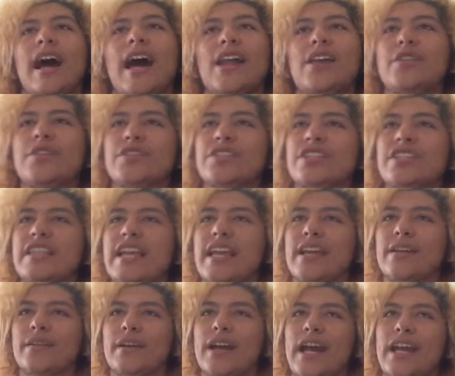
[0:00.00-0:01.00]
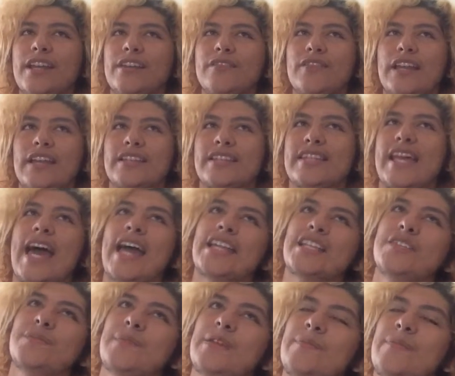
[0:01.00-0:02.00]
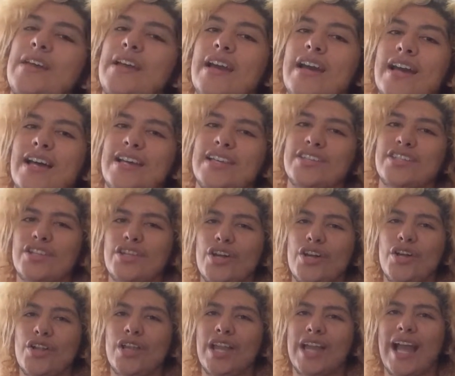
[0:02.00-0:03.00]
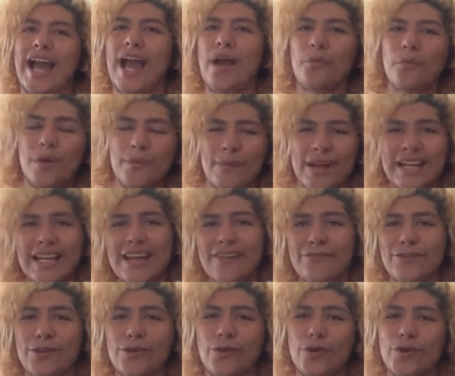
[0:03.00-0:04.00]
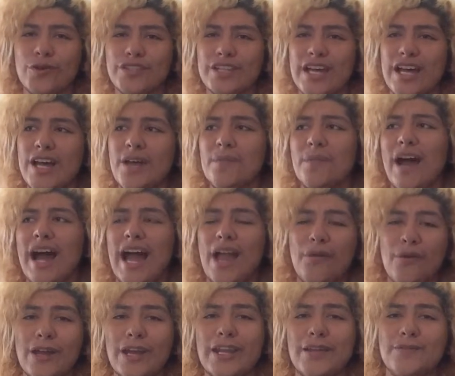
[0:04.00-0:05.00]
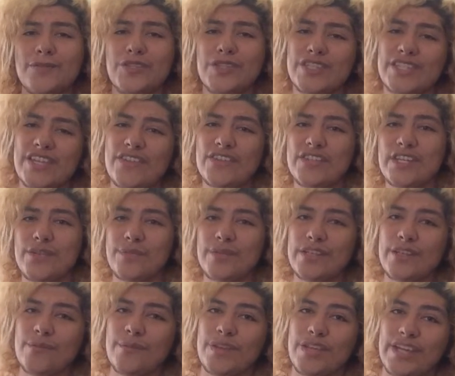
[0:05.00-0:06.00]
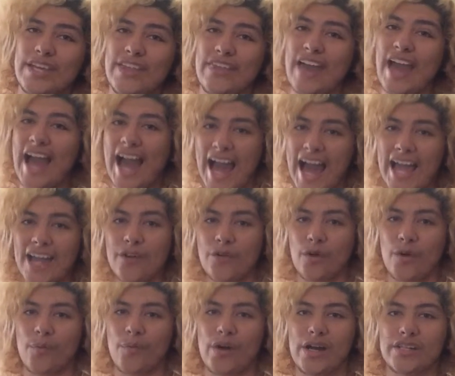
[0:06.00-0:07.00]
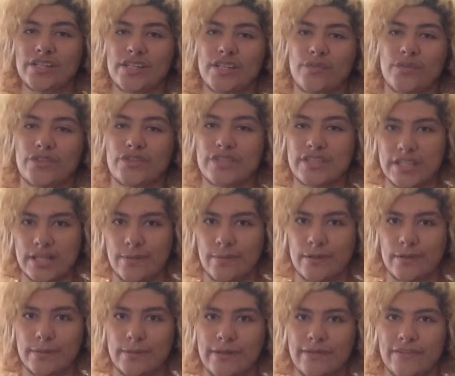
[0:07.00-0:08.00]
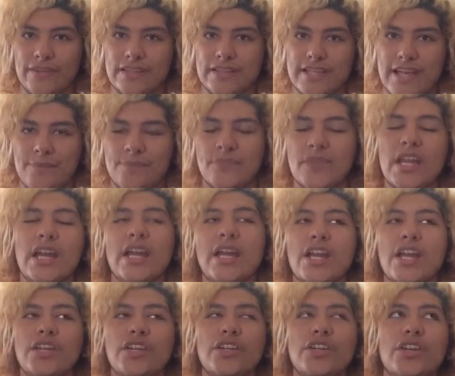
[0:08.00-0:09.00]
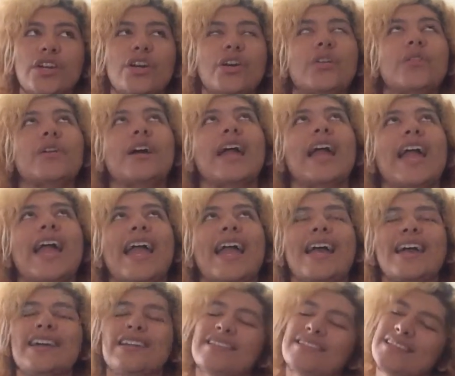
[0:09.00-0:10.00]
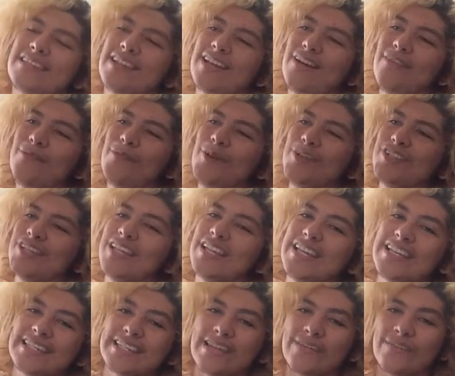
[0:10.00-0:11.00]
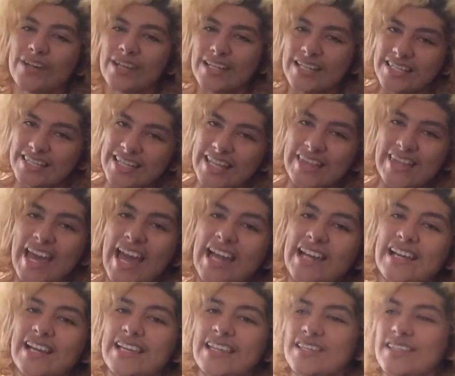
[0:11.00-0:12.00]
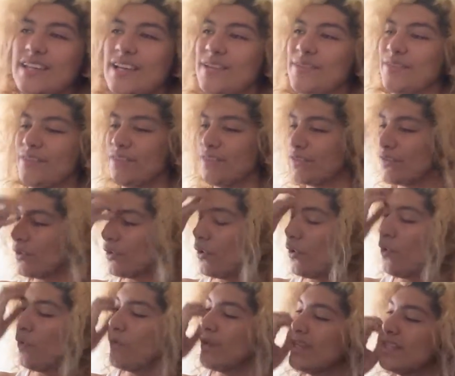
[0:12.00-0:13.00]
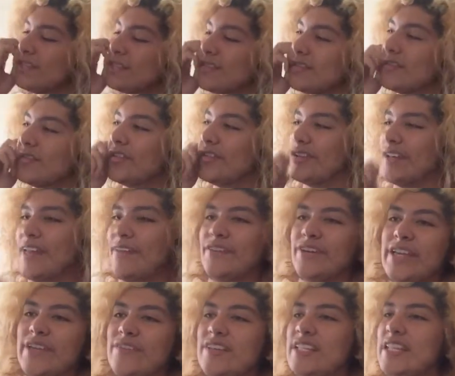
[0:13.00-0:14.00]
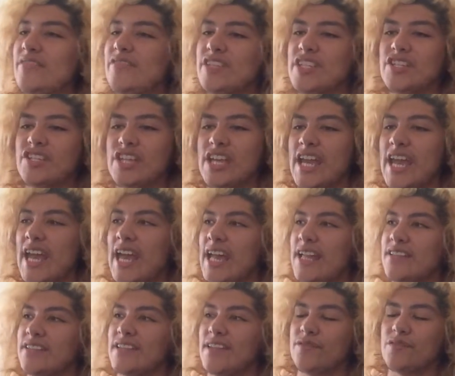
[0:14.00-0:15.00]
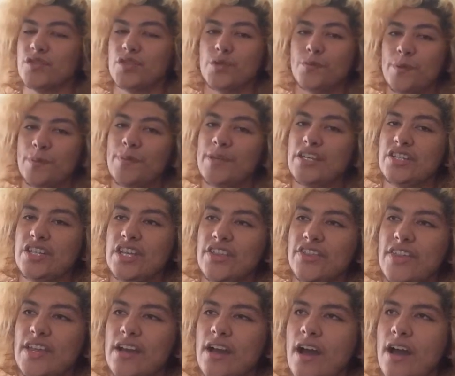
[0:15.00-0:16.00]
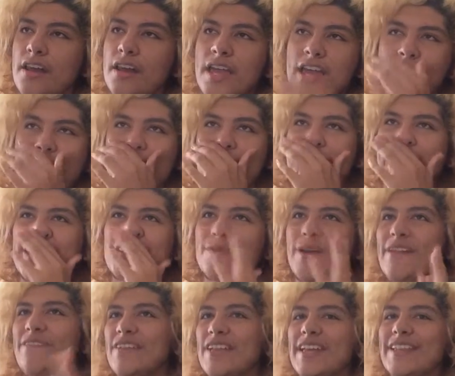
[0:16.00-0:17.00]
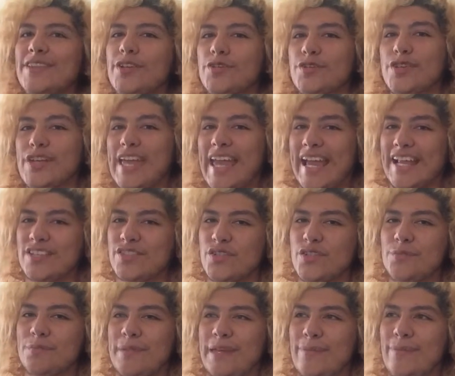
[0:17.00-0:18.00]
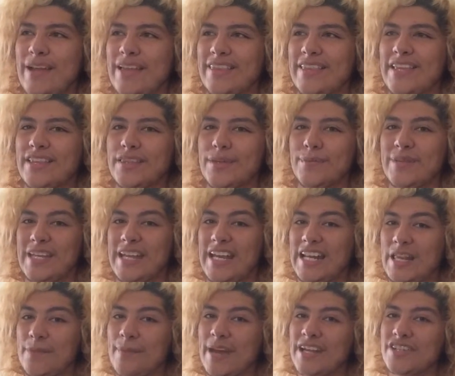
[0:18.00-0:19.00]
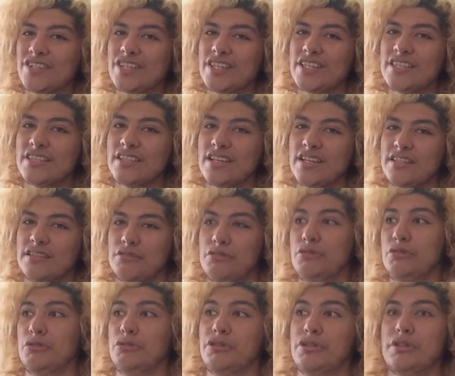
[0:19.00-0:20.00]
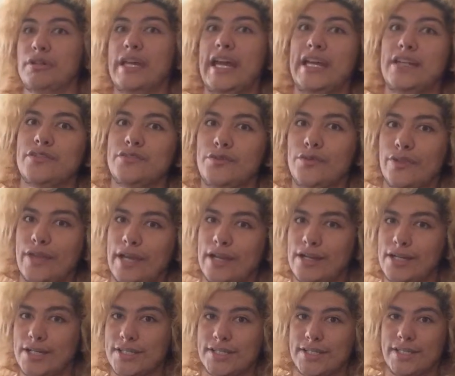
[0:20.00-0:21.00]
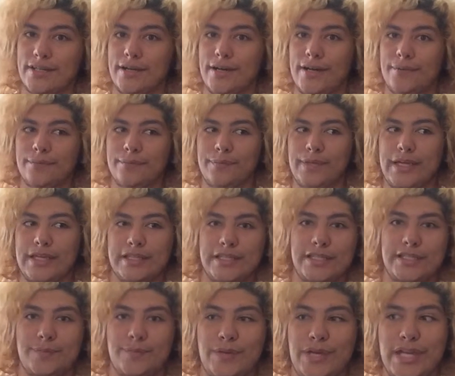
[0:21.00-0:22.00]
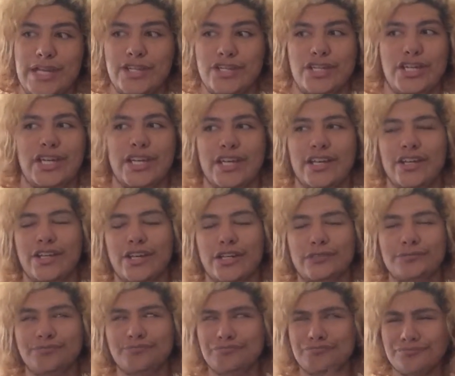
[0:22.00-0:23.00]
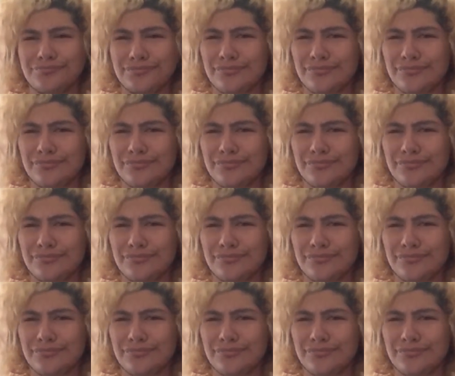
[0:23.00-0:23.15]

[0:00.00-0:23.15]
I don't know. It just like kind of like saddens me because, you know, like when my nephew grows up, I want him to see the WWE that I grew up watching, which was the WWF at the time. You know, and unfortunately, he's never going to see that because they're never giving divas a chance. They have a stupid PG thing on. That's why I feel like they also canceled maybe, I think, the bikini matches. Because, oh, you can't do that because it's PG, you know?